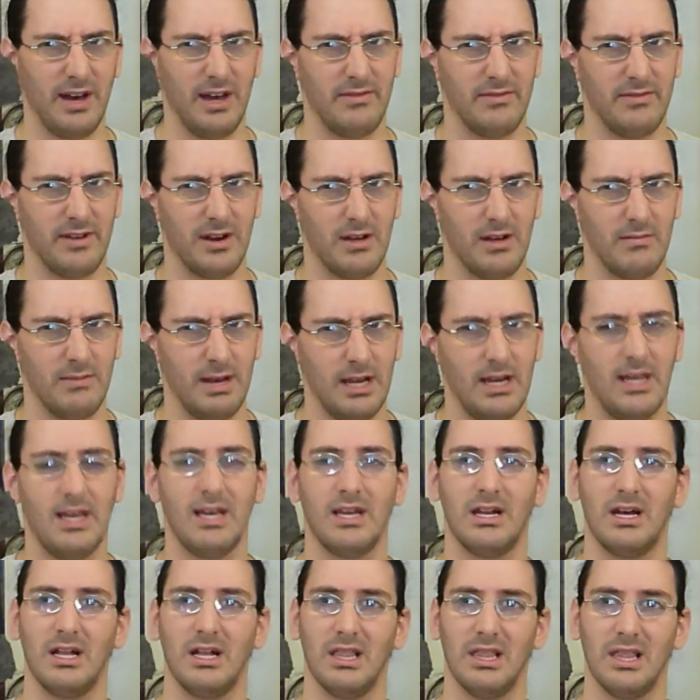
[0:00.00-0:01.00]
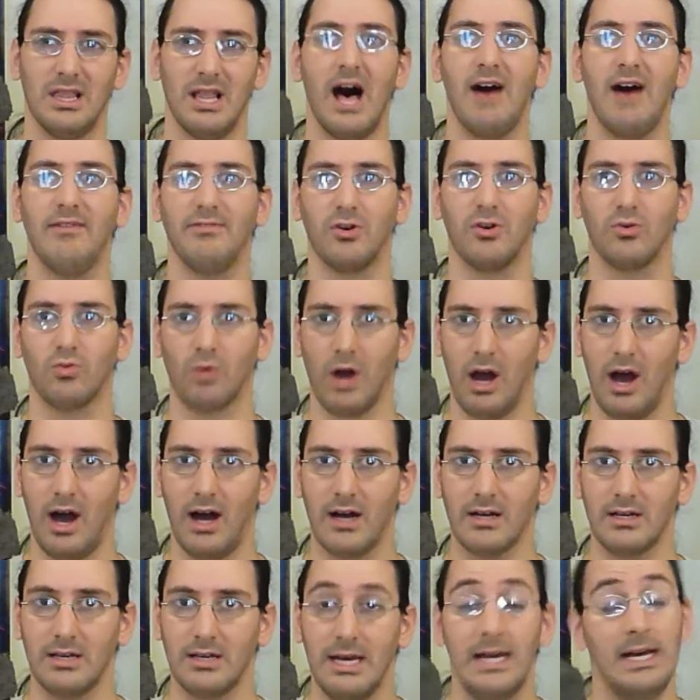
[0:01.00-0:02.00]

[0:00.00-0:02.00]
very many in a lava rock.